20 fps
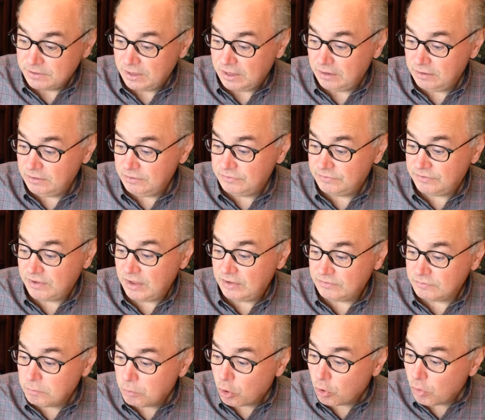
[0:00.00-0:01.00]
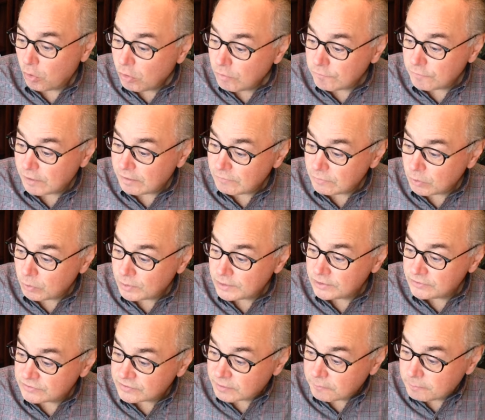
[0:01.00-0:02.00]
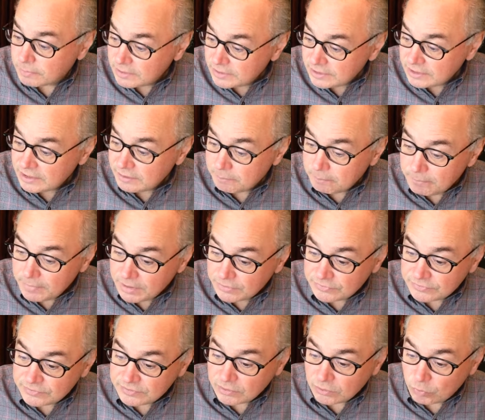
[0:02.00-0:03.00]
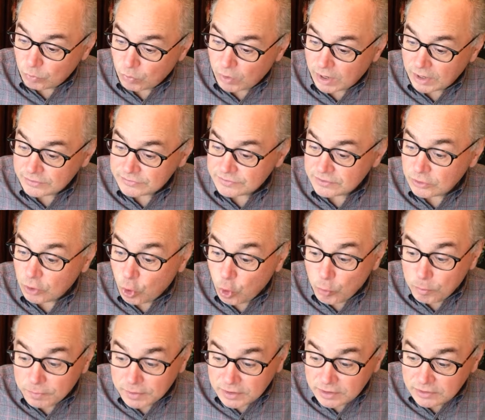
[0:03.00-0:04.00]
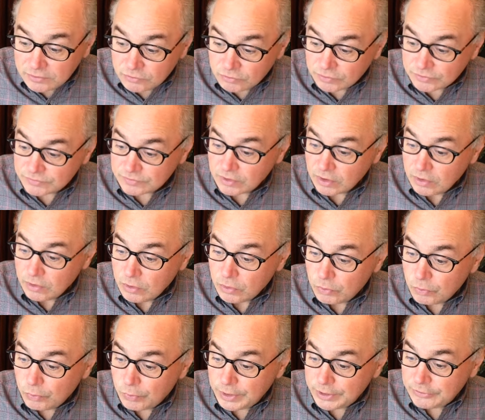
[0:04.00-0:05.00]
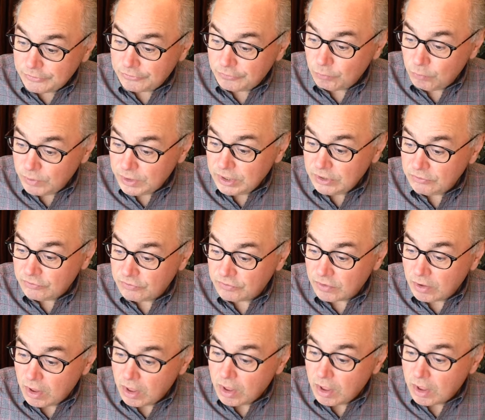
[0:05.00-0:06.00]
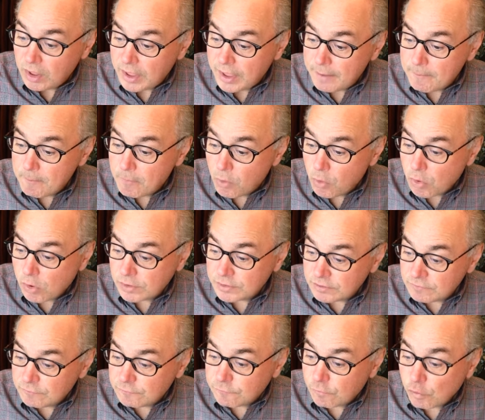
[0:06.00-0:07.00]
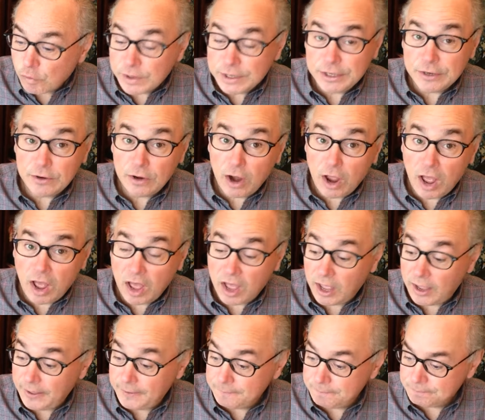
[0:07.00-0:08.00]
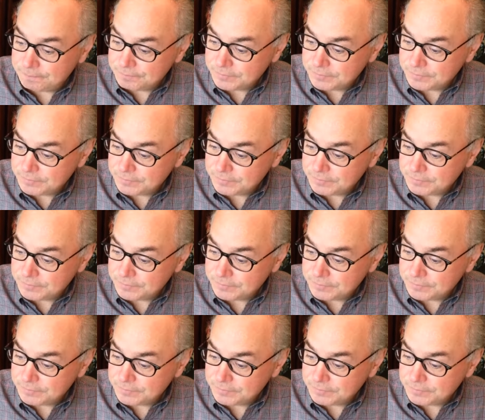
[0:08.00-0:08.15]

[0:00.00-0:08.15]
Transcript: And he says, moreover, everyone has completely missed the rise in open interest, which reached a more than four year high.